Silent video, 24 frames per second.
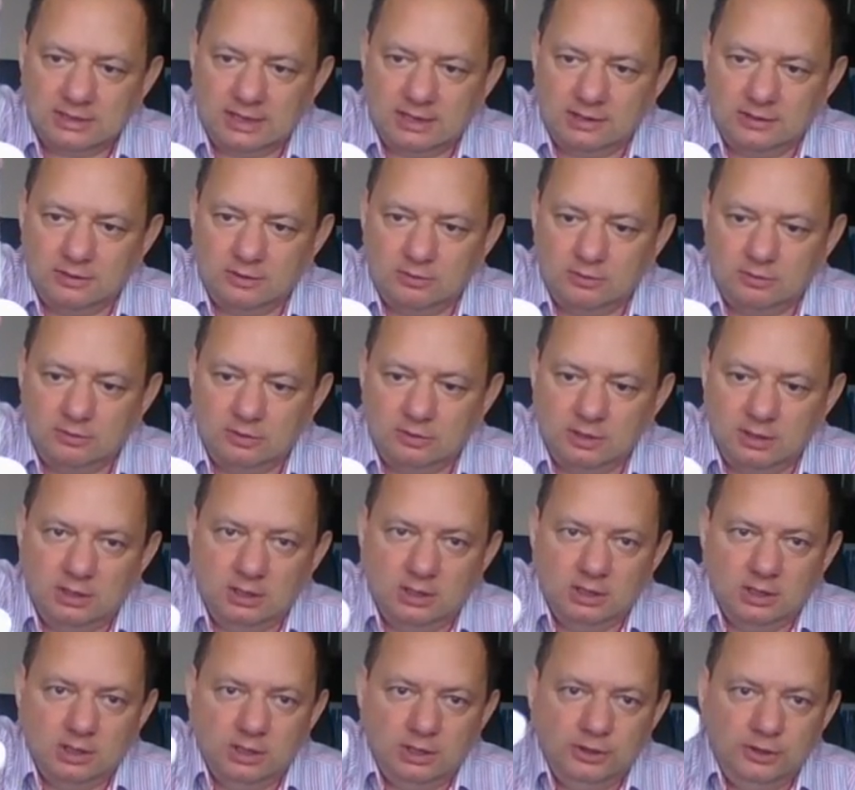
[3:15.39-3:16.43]
And now
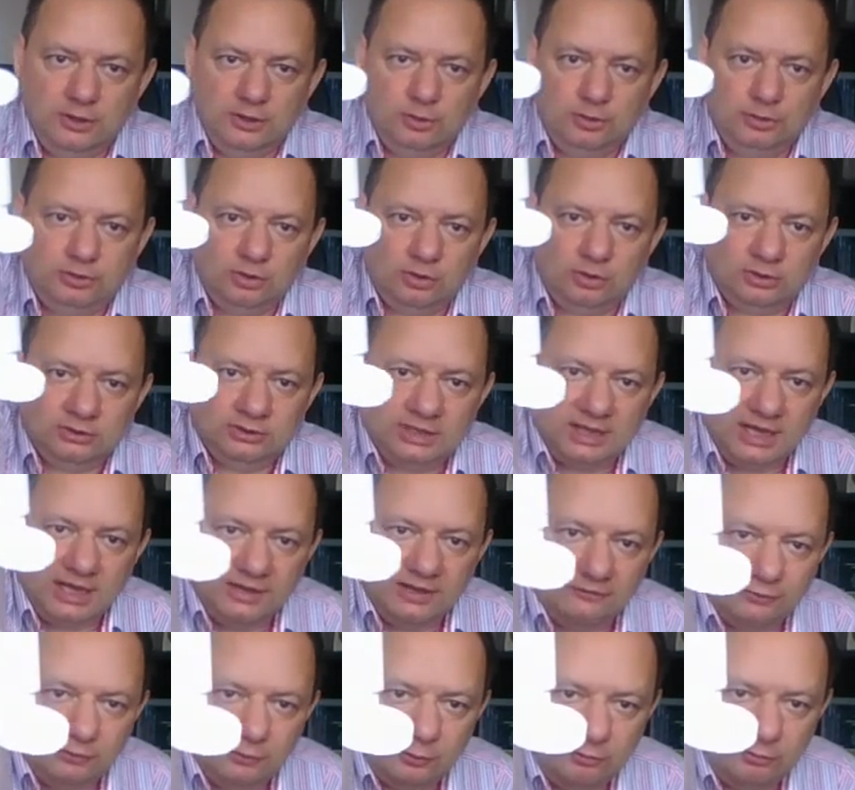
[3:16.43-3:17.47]
you don't have to